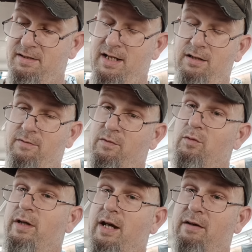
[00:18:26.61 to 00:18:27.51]
I look
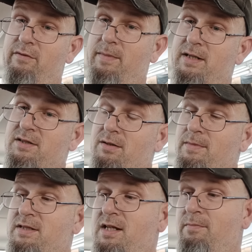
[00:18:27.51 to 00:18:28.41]
forward to everybody's
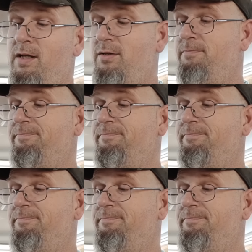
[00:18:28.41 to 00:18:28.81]
comments down below.